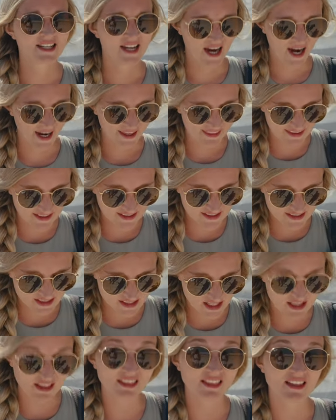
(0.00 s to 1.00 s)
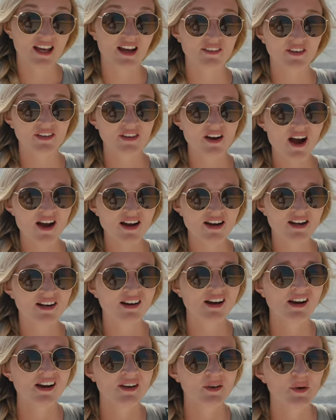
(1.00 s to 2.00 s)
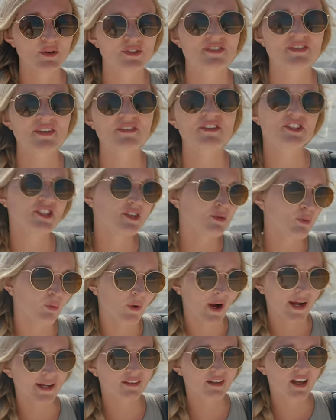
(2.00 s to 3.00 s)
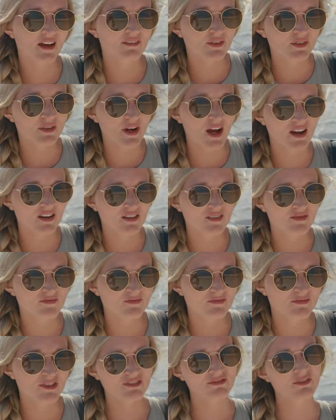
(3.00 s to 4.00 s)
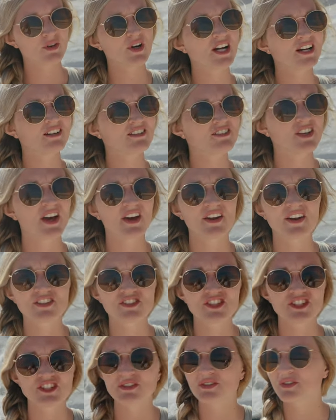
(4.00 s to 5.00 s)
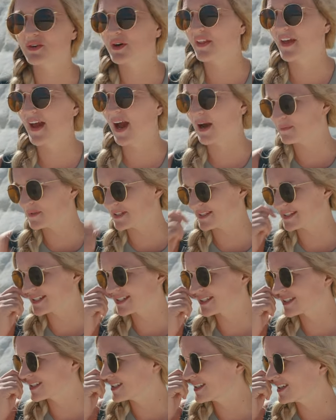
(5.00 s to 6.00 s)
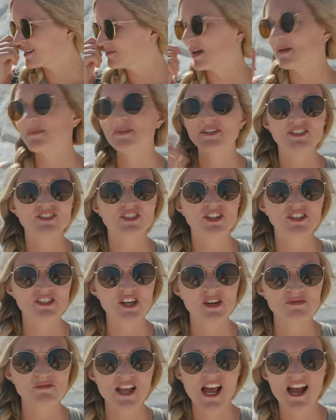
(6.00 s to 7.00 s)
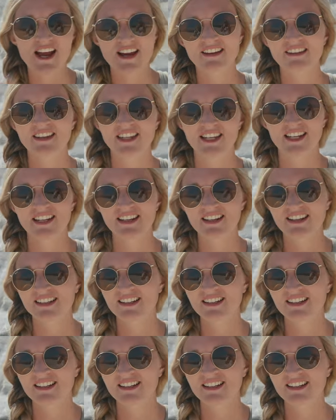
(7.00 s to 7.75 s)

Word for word: I think it's lava rock, which I've never seen white lava rock before, so I actually don't know how that happens. Maybe it starts out black and then it